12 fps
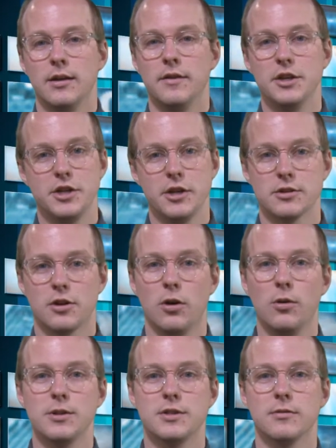This year's
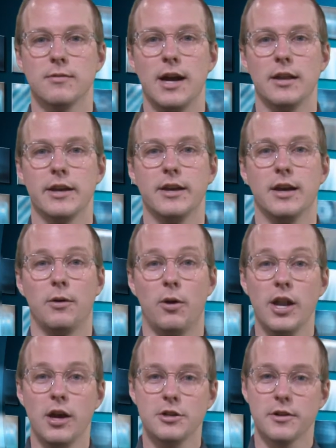goal is to rally
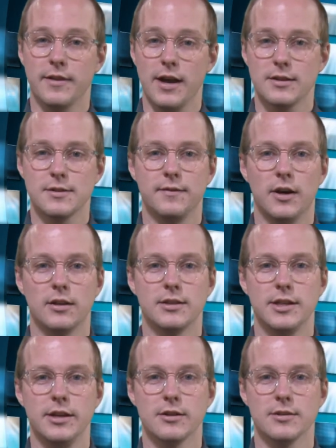100,000
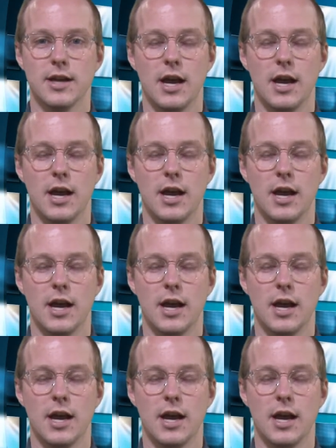volunteers